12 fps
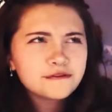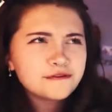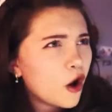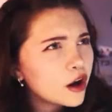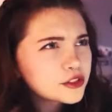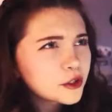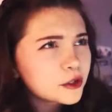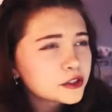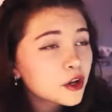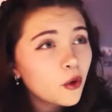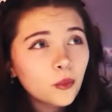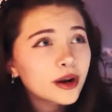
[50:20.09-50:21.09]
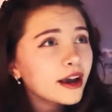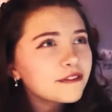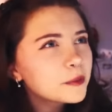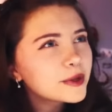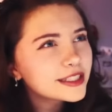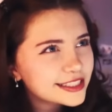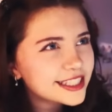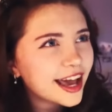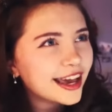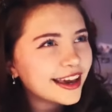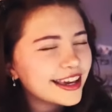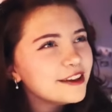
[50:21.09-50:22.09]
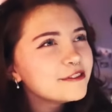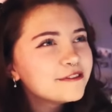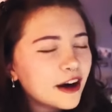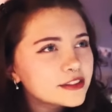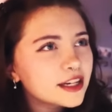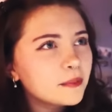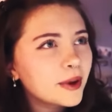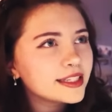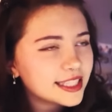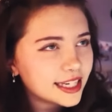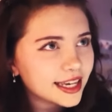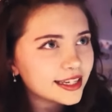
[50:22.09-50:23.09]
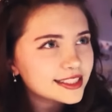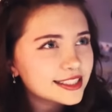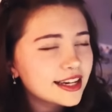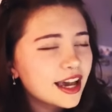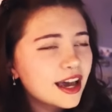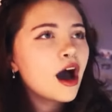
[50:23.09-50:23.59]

fondled, whatever you want to say. He felt up my tits.